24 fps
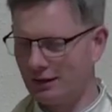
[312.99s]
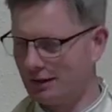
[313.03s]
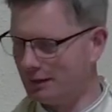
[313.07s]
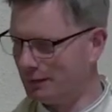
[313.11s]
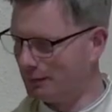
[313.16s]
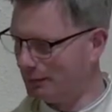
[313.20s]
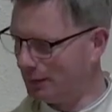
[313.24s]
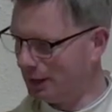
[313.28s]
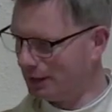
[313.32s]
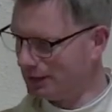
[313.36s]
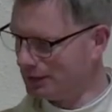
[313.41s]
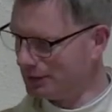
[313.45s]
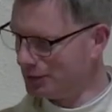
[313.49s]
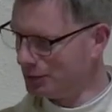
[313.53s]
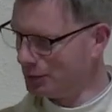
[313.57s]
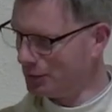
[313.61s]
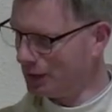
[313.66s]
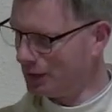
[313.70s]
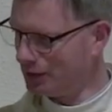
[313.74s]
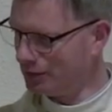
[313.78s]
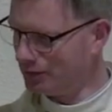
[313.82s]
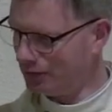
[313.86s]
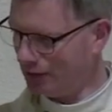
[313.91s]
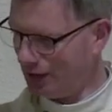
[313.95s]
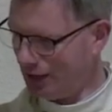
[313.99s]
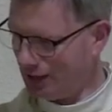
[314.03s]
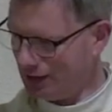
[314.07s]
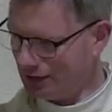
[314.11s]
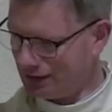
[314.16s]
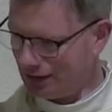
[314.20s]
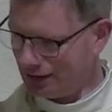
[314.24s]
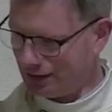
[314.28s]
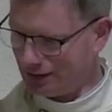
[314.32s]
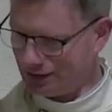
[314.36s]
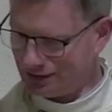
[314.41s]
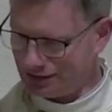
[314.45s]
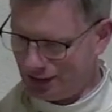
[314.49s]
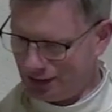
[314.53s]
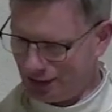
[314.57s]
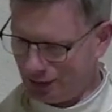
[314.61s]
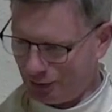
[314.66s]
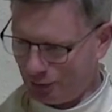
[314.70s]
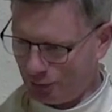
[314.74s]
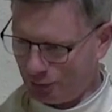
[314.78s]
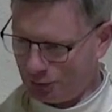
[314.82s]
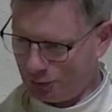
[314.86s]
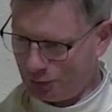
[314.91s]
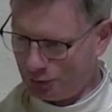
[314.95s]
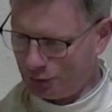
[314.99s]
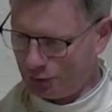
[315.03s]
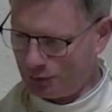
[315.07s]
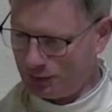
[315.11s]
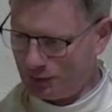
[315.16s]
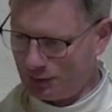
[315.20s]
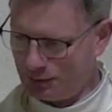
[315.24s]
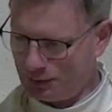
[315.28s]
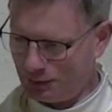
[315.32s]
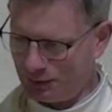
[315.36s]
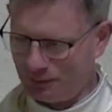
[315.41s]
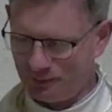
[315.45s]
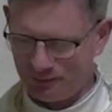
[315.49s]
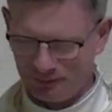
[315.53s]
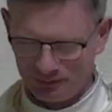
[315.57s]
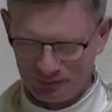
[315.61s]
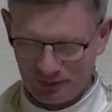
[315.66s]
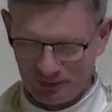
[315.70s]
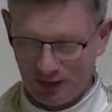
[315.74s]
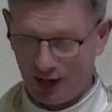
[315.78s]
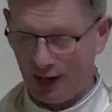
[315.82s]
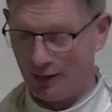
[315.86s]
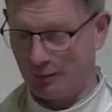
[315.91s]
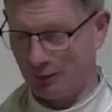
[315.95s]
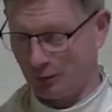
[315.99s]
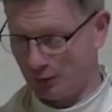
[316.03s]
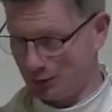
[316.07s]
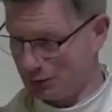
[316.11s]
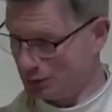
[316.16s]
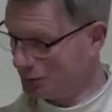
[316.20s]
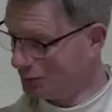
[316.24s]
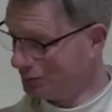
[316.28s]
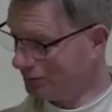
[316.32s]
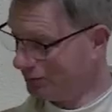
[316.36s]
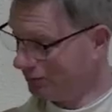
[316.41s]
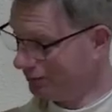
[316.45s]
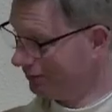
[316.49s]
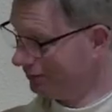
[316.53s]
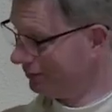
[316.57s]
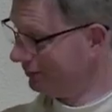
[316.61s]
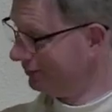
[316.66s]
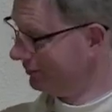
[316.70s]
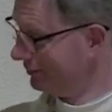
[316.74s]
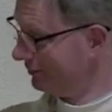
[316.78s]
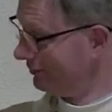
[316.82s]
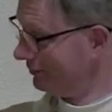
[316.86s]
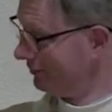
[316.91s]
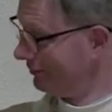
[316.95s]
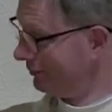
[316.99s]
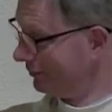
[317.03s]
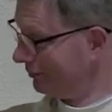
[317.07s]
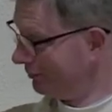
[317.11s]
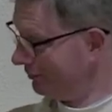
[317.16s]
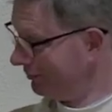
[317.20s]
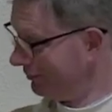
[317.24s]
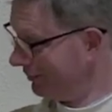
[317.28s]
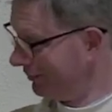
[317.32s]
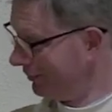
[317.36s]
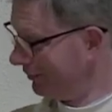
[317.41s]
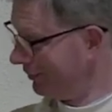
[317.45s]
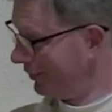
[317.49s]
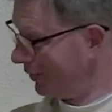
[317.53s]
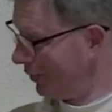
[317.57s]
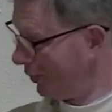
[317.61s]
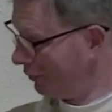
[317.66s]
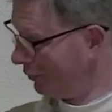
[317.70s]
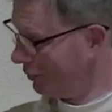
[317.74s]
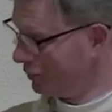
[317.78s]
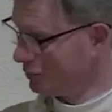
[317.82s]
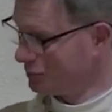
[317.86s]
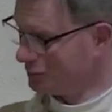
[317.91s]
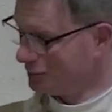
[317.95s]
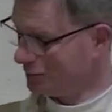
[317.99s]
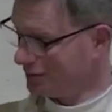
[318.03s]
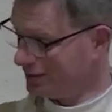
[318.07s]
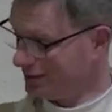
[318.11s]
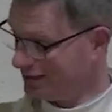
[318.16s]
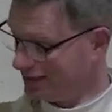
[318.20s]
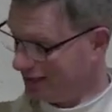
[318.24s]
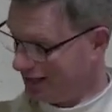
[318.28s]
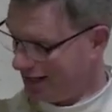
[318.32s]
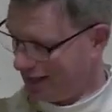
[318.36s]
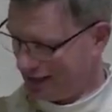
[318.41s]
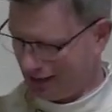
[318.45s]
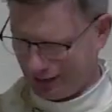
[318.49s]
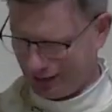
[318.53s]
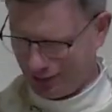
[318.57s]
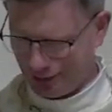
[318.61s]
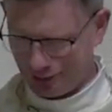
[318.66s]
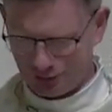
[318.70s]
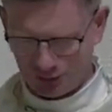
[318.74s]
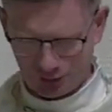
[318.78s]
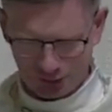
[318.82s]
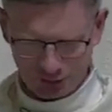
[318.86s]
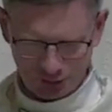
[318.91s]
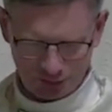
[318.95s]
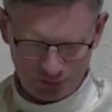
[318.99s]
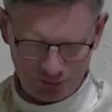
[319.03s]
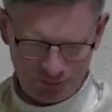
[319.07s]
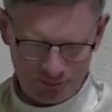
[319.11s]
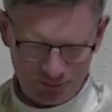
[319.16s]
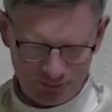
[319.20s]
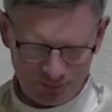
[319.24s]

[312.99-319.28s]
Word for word: My dear wife and kids are wonderful people. I'm also her husband and their father.